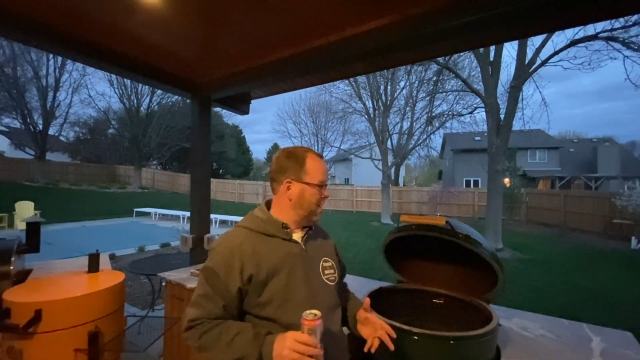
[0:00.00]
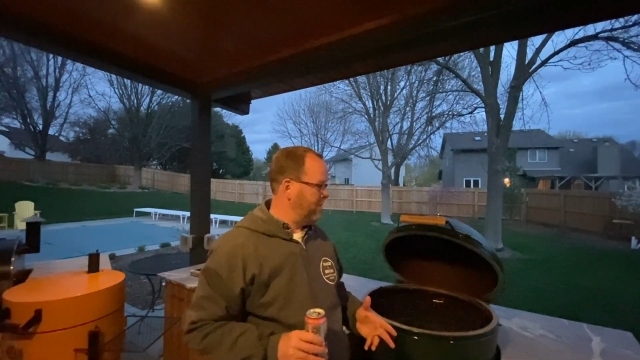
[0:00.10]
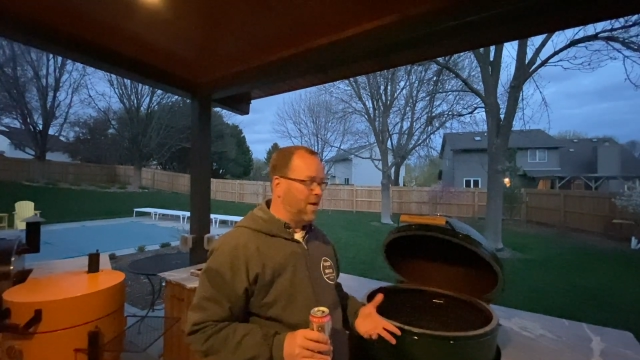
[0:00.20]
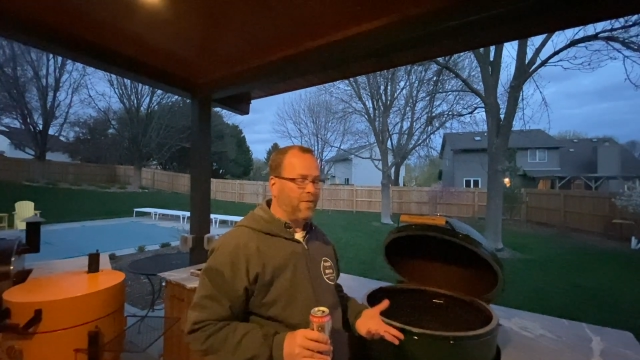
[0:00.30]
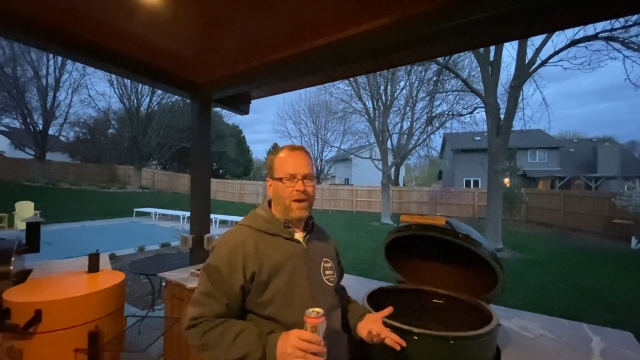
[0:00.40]
I
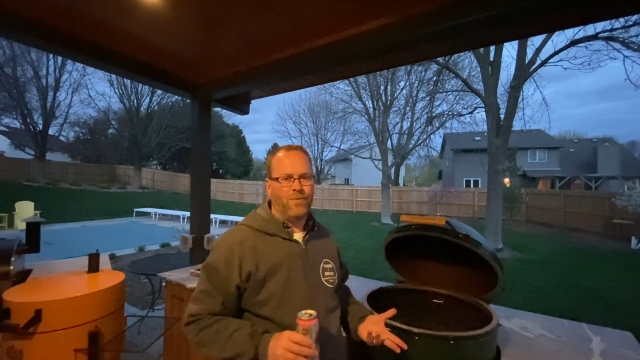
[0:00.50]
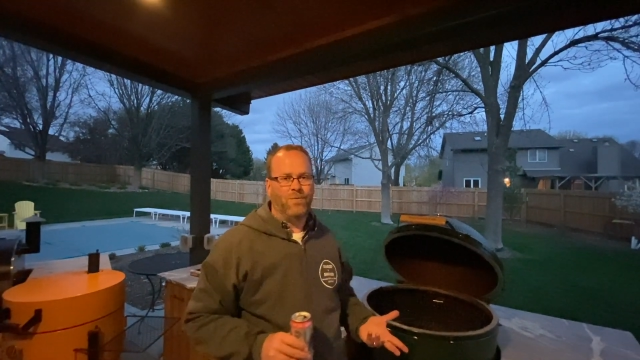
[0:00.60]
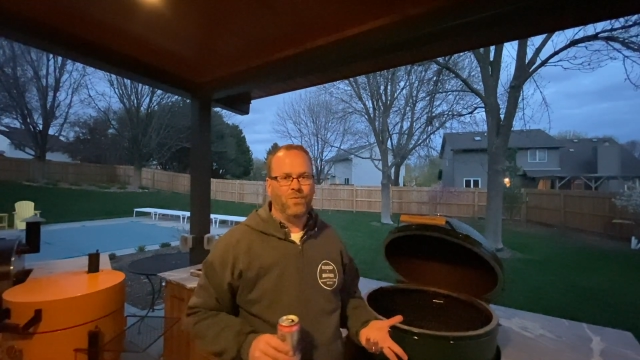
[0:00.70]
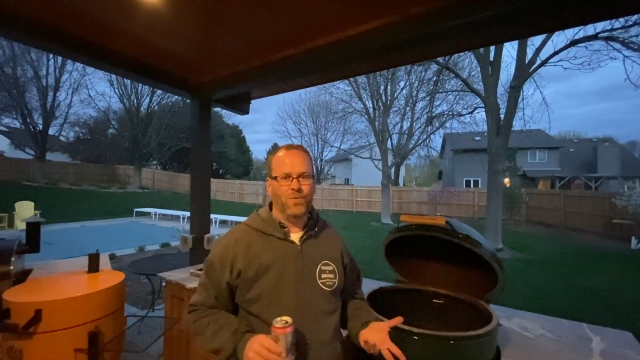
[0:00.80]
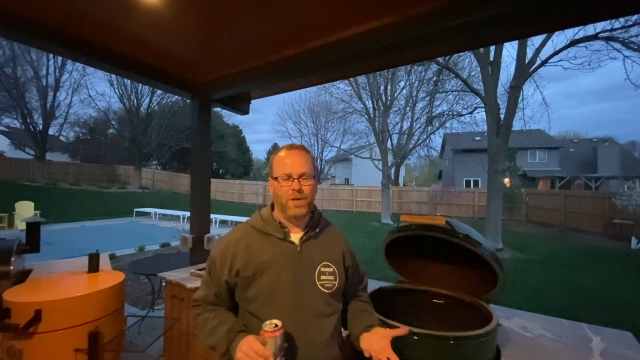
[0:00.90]
found that
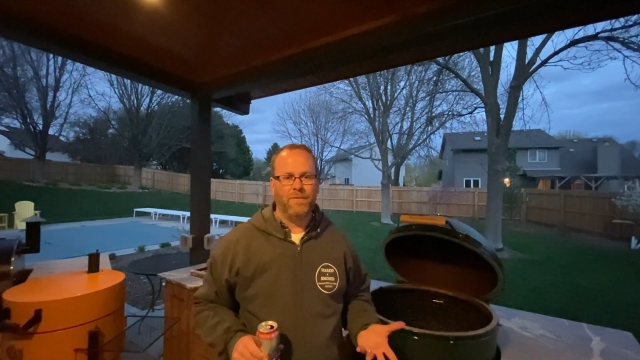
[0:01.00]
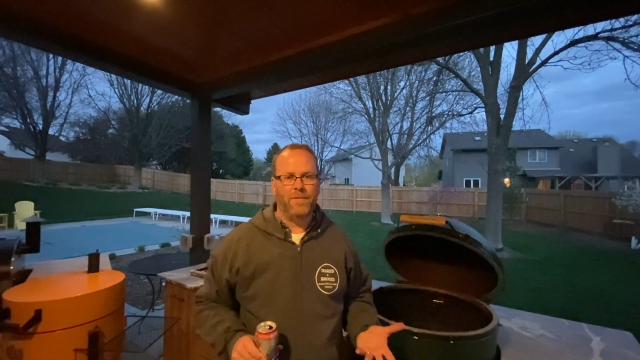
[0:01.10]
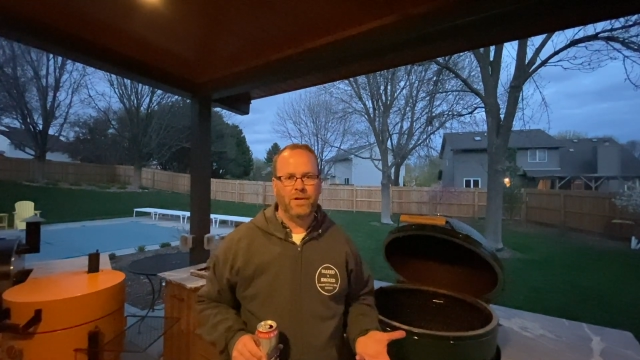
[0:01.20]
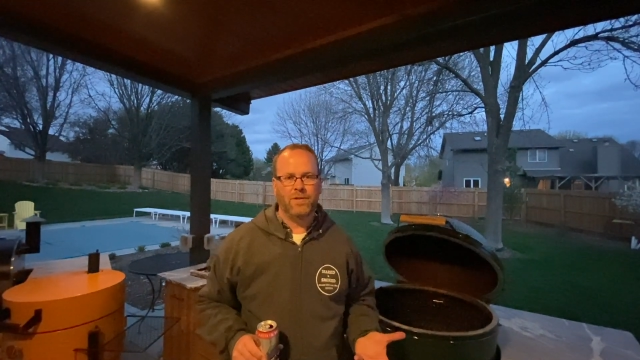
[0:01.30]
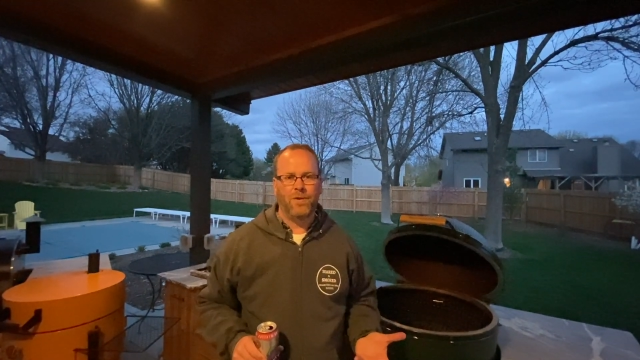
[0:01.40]
really
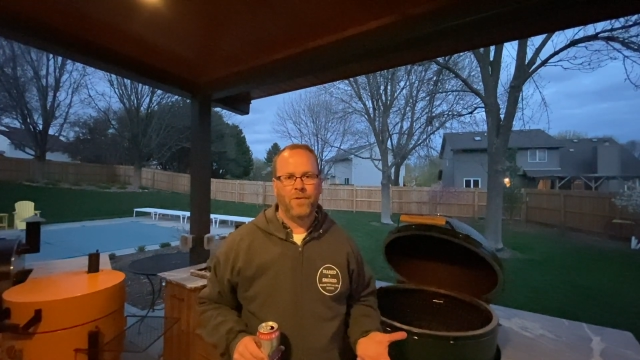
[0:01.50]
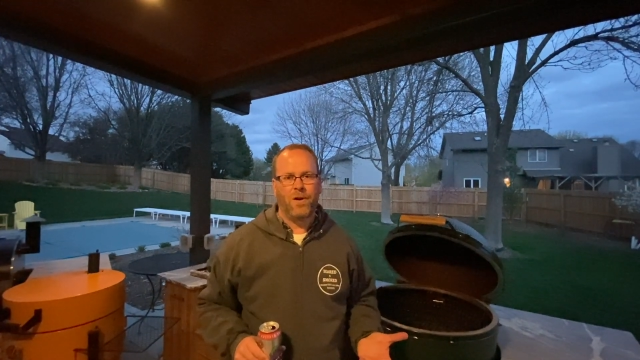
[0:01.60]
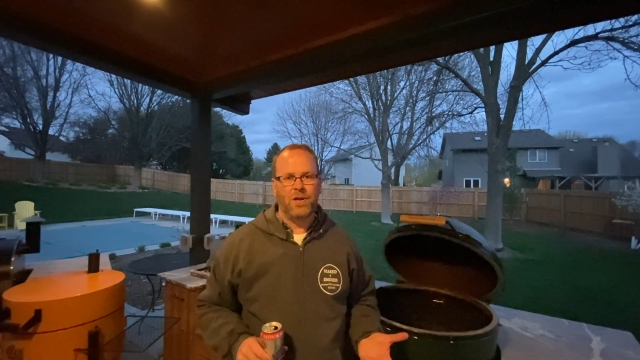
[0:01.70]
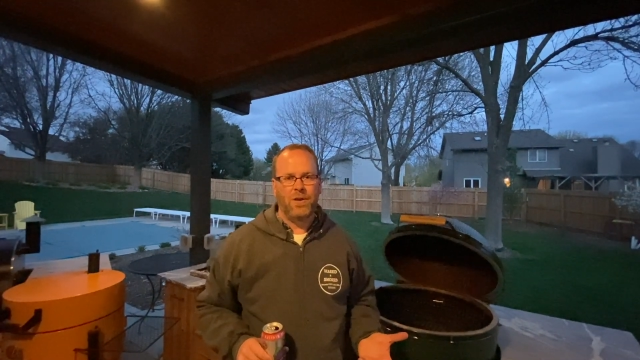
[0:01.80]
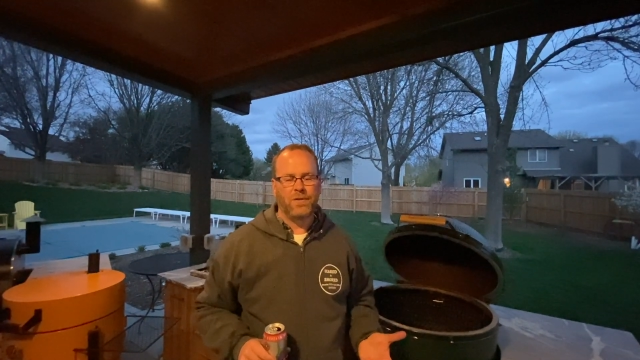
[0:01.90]
fun so far
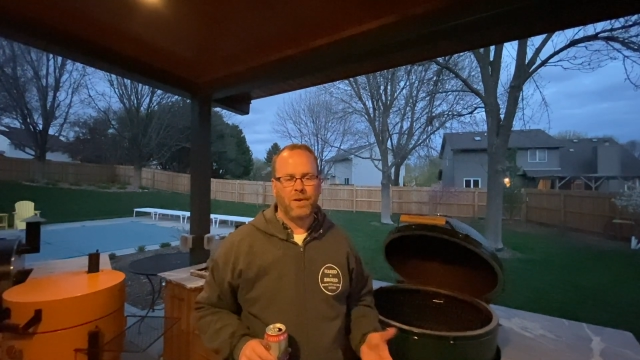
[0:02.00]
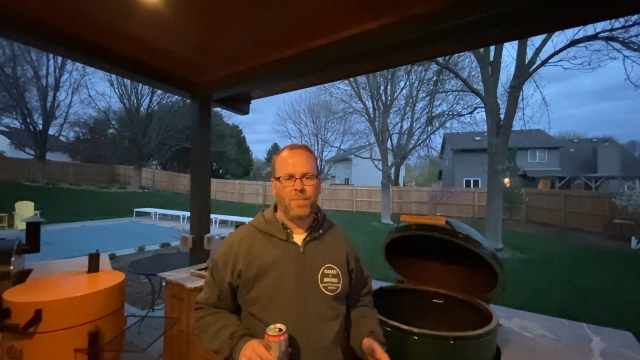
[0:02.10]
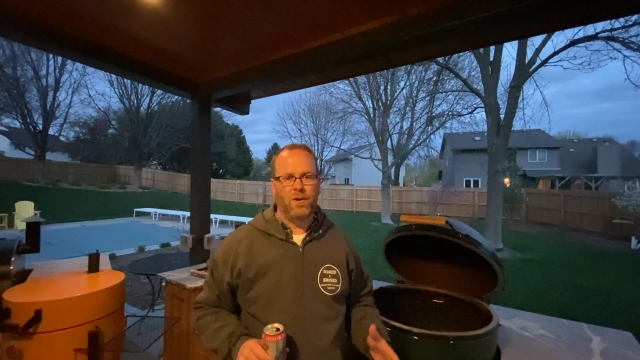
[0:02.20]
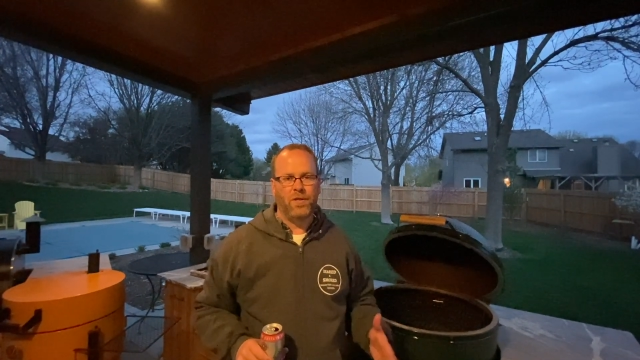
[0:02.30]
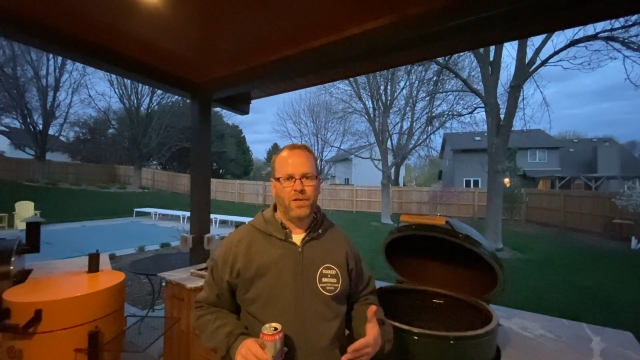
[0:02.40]
to use
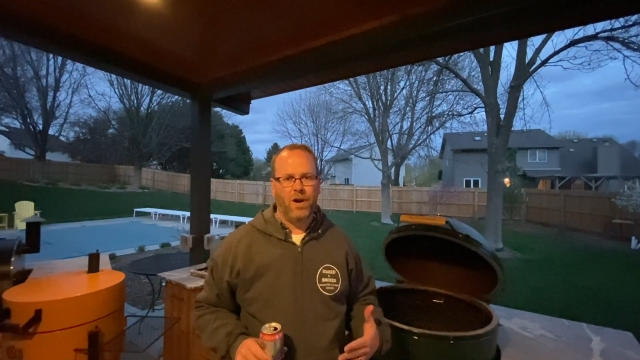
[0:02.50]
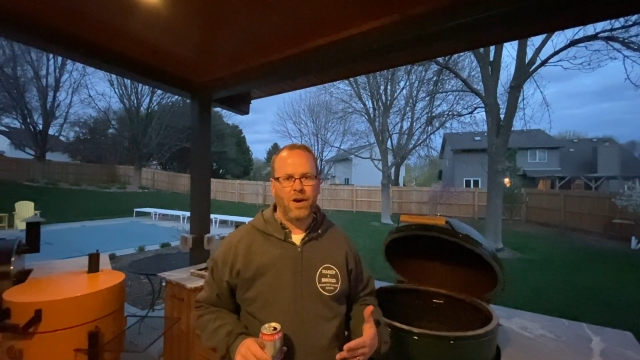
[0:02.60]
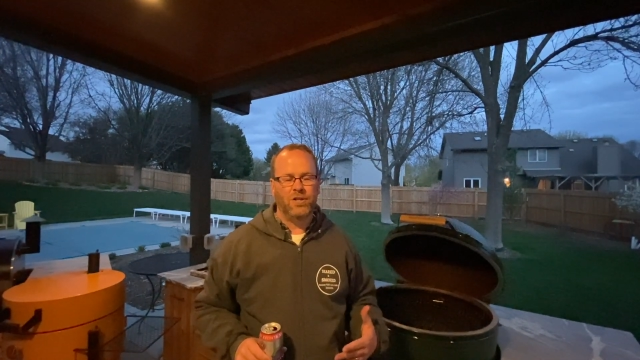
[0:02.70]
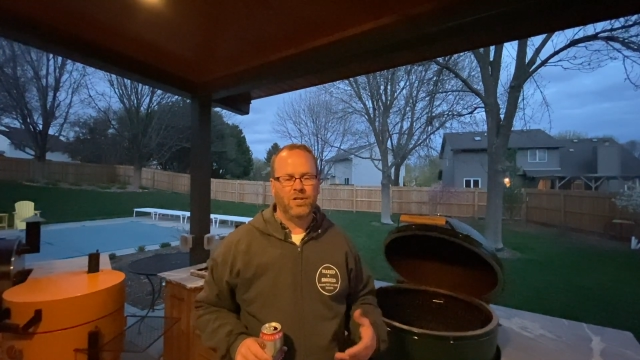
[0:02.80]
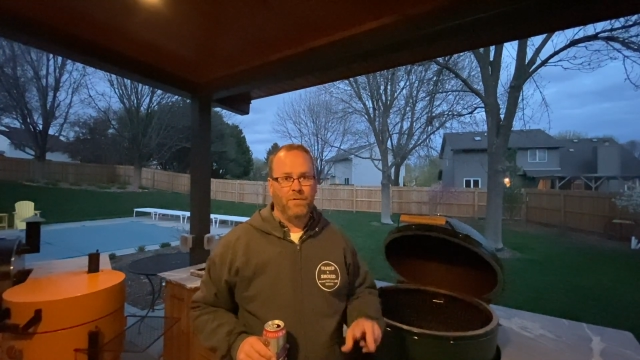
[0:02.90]
compared to the large.